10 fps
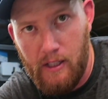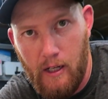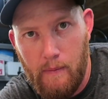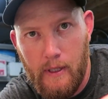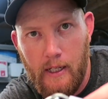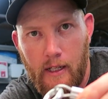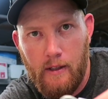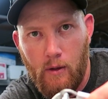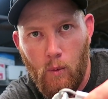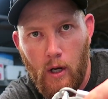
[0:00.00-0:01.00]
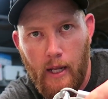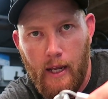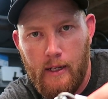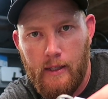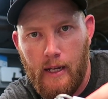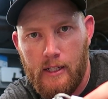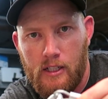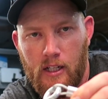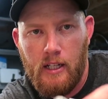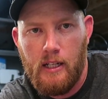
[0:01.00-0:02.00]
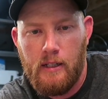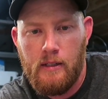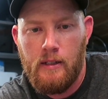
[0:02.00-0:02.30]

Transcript: is going to be the one end that's going to